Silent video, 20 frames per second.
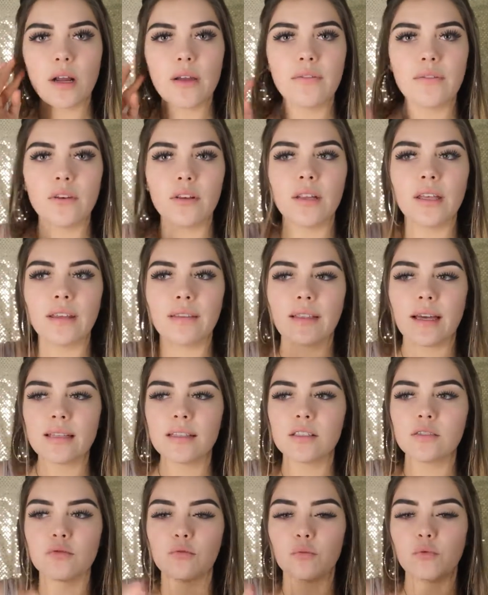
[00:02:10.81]
I feel like
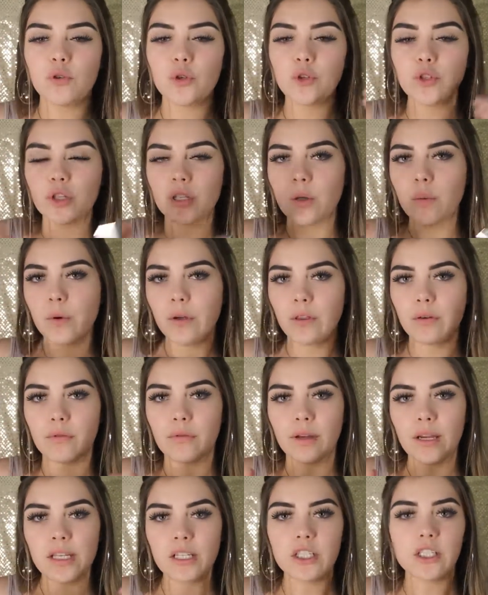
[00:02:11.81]
that's usually where the
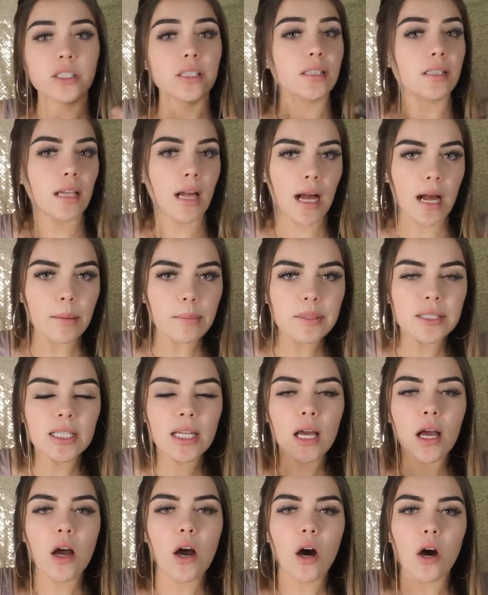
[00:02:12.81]
range stops.
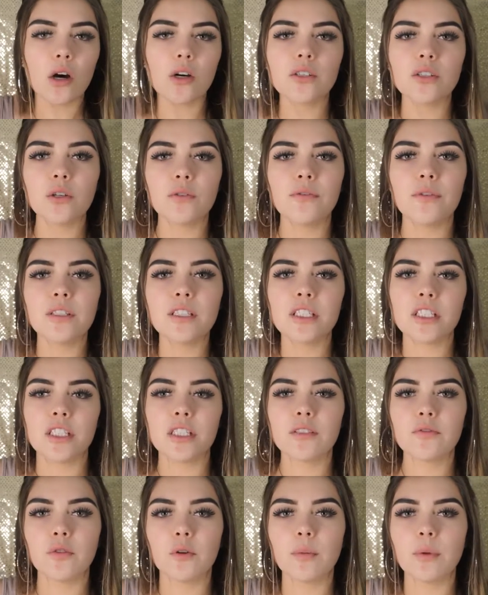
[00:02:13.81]
Also,
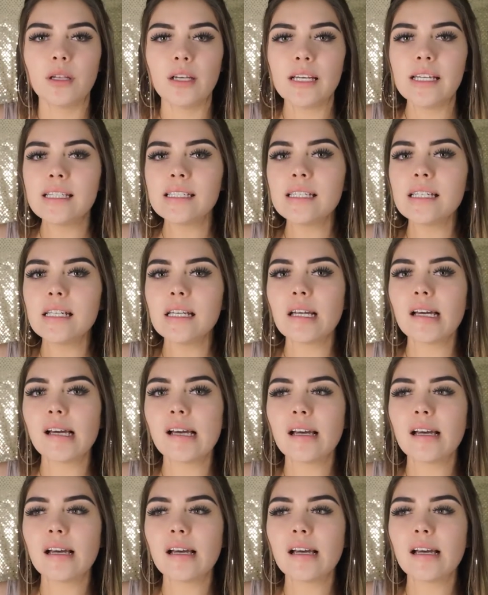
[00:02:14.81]
Physicians Formula isn't